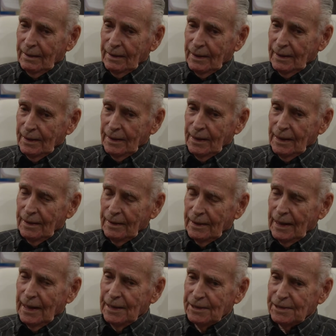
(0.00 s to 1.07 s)
and I
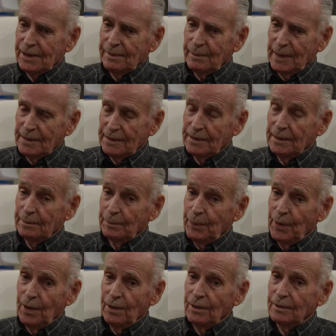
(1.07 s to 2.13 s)
asked him, I said,
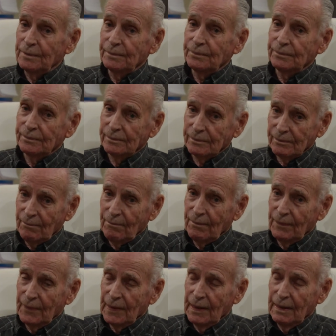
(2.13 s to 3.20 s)
Paul,
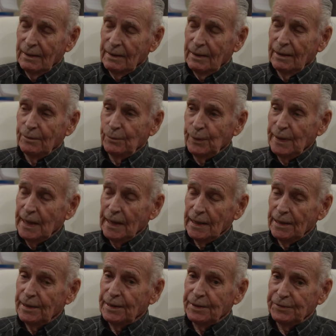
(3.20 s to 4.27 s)
have we got
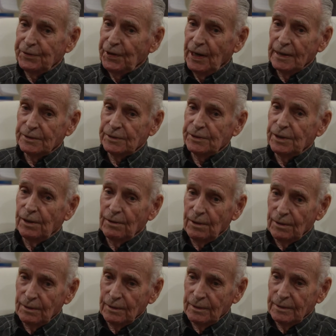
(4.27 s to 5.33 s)
any chance at
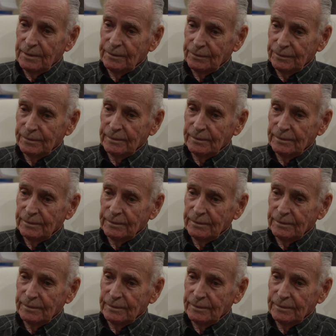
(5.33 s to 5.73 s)
all of